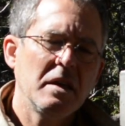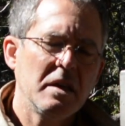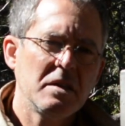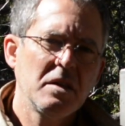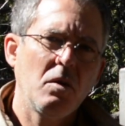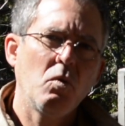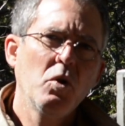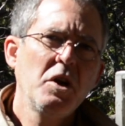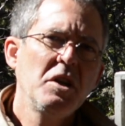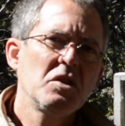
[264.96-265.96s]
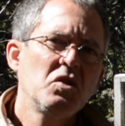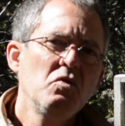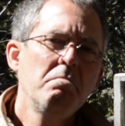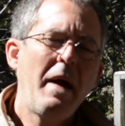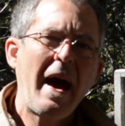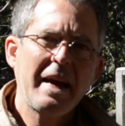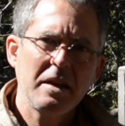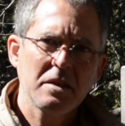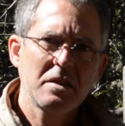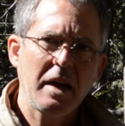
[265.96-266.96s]
is we're going to zoom back
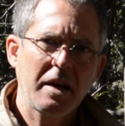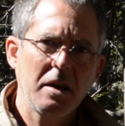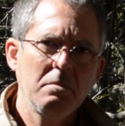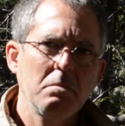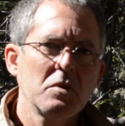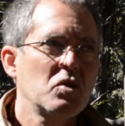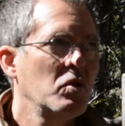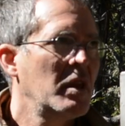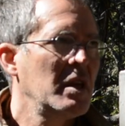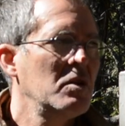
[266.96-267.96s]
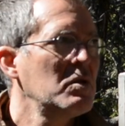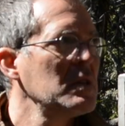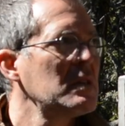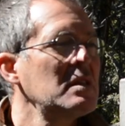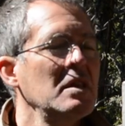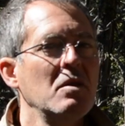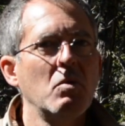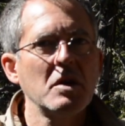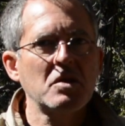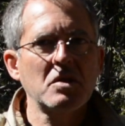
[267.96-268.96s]
in a second so that you can see
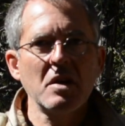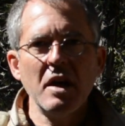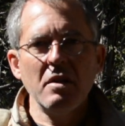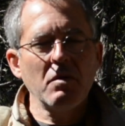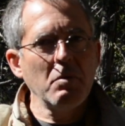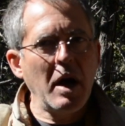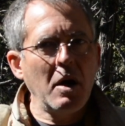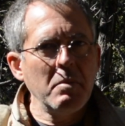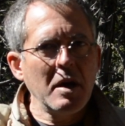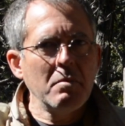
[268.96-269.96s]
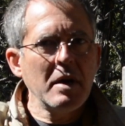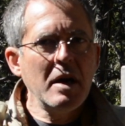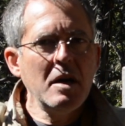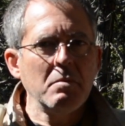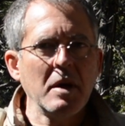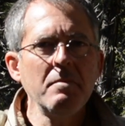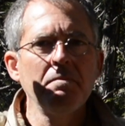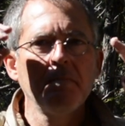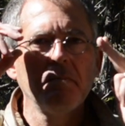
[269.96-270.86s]
what's kind of around me and behind me.